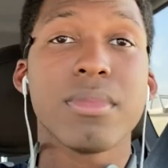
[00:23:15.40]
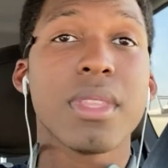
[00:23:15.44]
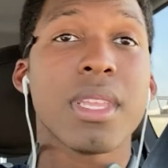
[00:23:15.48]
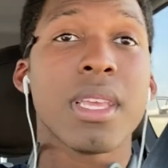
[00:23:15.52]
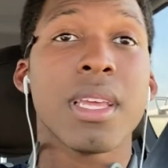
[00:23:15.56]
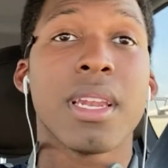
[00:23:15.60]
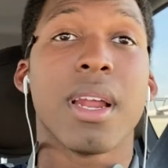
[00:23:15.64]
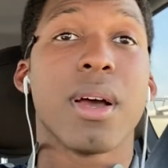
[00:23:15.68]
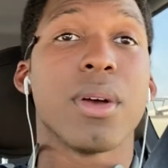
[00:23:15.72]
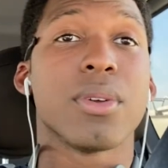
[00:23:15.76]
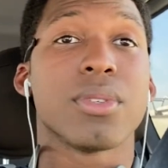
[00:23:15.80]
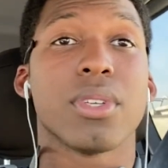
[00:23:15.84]

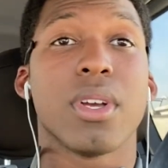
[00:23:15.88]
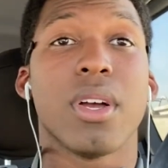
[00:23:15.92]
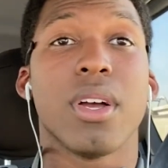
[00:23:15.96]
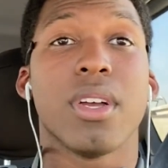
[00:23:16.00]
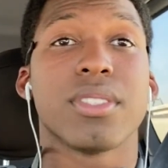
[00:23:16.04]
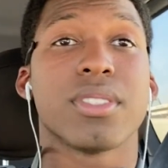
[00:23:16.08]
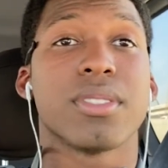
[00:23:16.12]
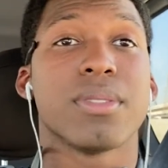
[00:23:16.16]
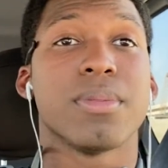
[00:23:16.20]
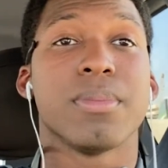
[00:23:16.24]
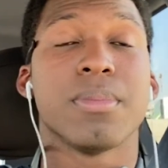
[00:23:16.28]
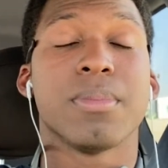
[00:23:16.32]
And that was
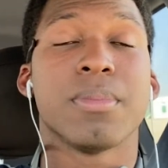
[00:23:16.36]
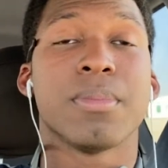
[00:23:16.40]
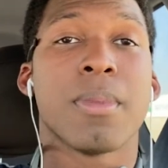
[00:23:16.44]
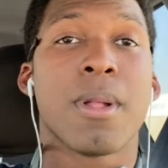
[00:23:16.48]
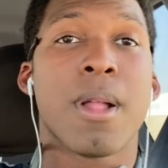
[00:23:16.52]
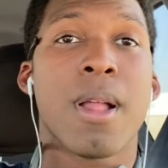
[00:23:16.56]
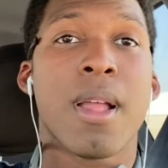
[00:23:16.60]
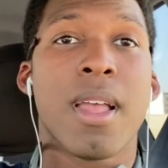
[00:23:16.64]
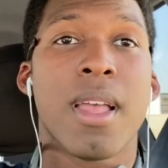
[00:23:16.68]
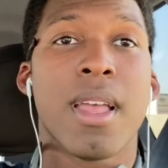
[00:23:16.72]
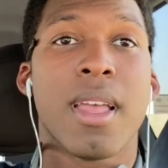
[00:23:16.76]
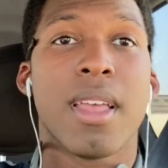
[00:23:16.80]
awesome.
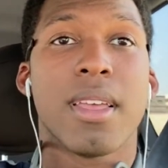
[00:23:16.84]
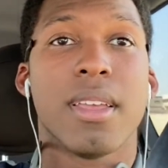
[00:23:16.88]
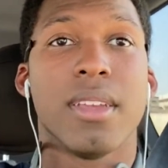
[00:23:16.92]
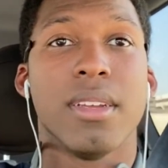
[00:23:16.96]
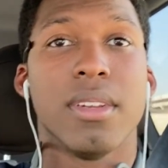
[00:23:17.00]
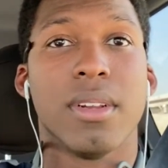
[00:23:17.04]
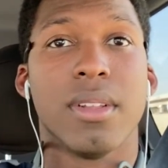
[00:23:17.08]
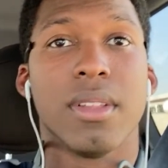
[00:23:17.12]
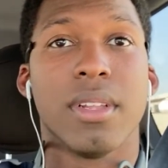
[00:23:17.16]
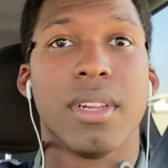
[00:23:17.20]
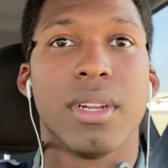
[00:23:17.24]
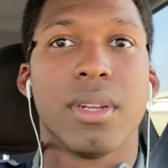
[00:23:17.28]
You
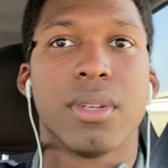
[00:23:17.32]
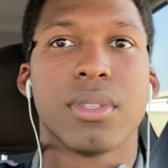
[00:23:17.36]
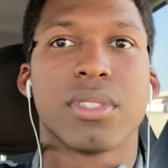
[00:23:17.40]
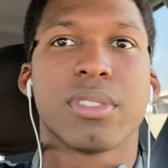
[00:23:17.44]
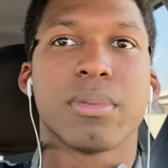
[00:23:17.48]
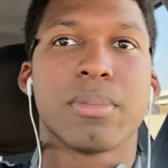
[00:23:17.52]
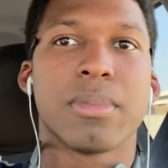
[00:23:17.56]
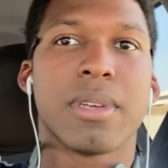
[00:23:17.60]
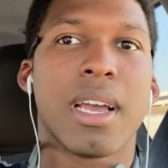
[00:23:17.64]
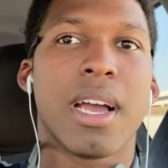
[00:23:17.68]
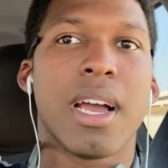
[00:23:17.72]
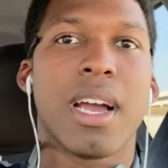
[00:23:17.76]
know, and there was
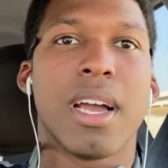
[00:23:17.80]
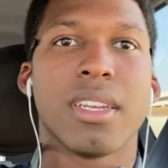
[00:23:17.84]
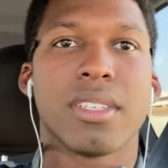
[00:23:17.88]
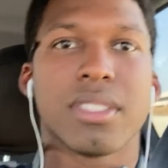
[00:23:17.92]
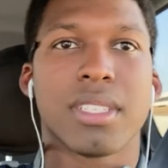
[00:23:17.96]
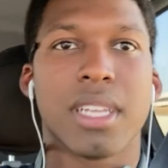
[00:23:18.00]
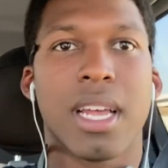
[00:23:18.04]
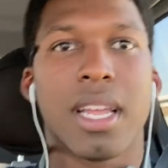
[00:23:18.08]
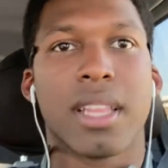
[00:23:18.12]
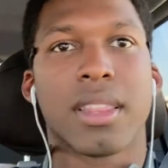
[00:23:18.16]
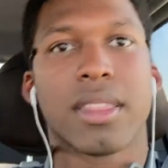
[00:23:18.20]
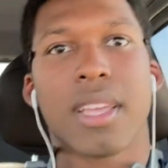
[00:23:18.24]
some guys
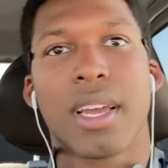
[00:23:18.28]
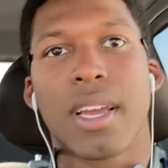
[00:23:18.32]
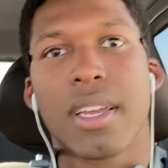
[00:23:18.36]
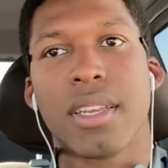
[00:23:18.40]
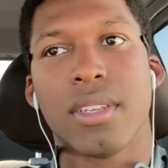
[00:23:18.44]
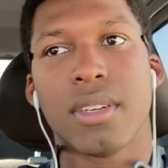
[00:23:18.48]
that I thought,